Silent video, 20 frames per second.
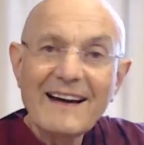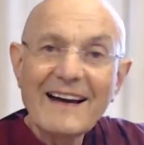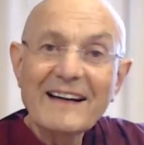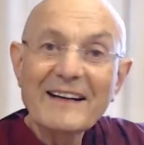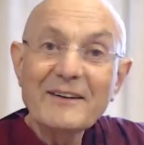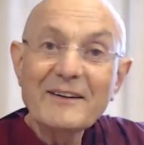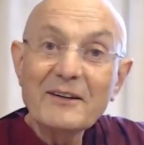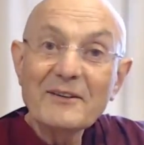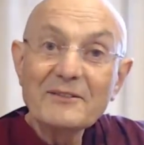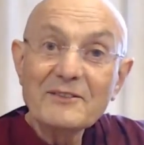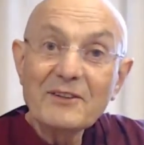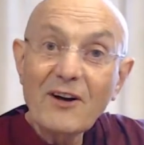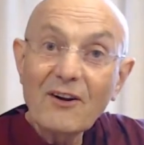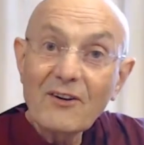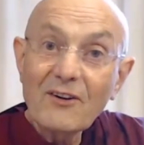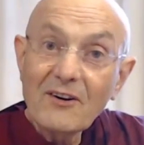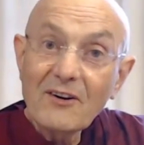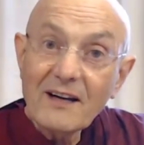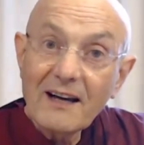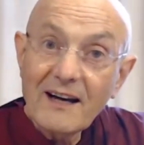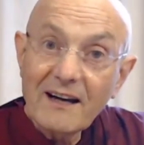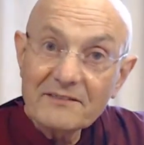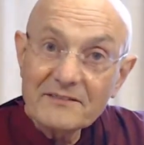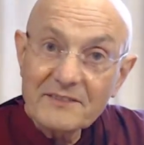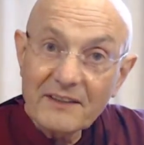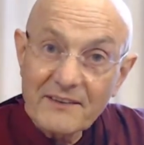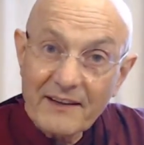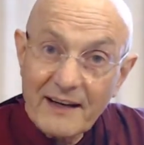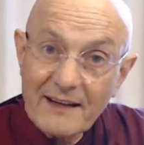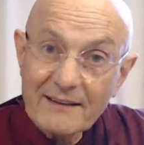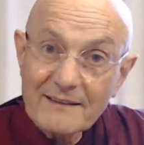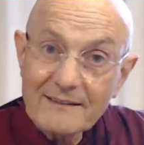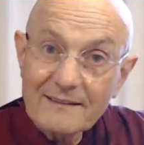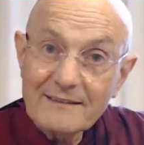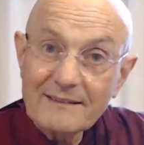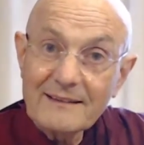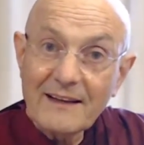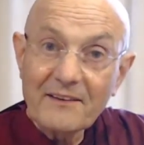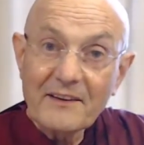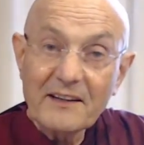Anyway, not long after that,
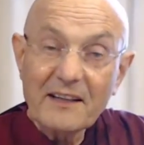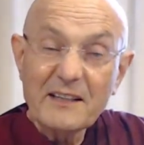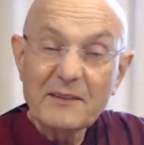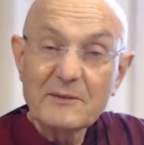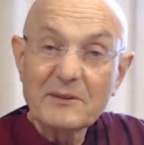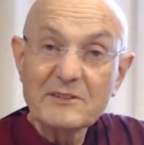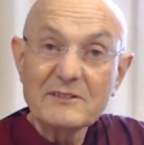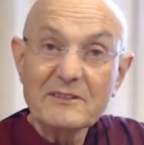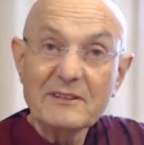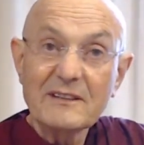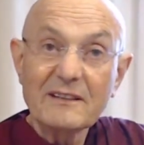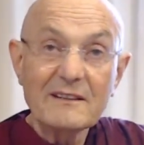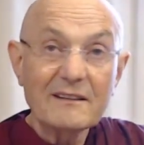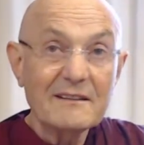I think it was